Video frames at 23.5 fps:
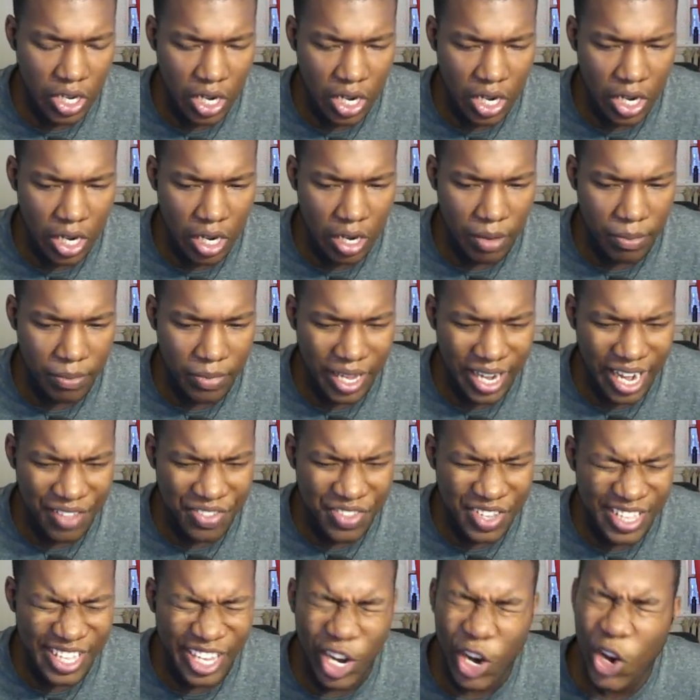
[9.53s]
Um, like I
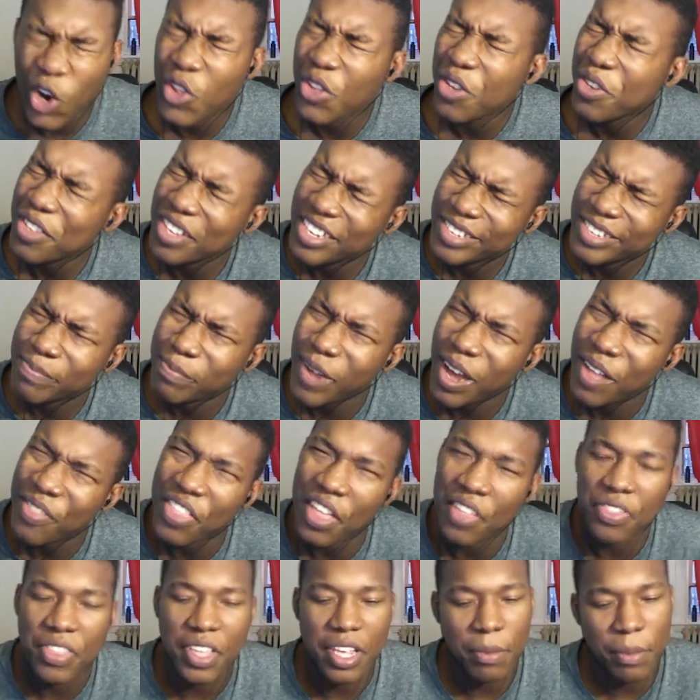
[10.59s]
think like earlier this
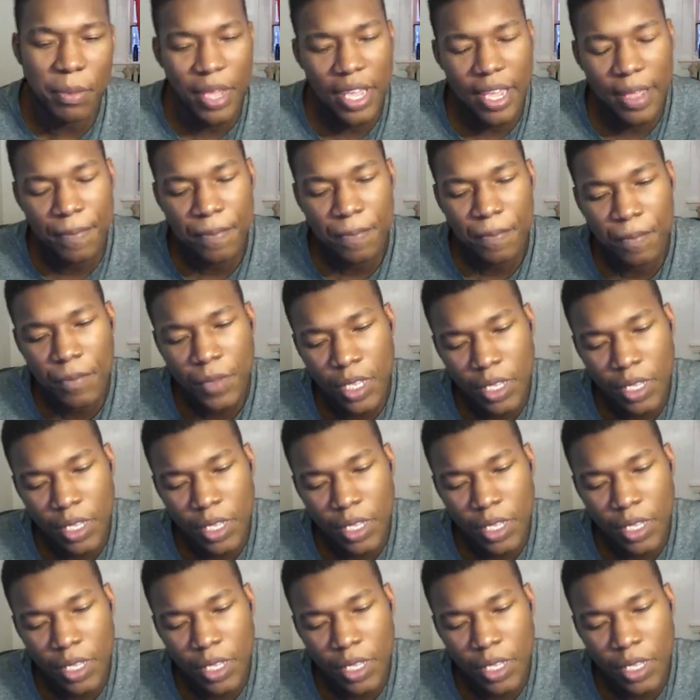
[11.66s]
month. I think, man.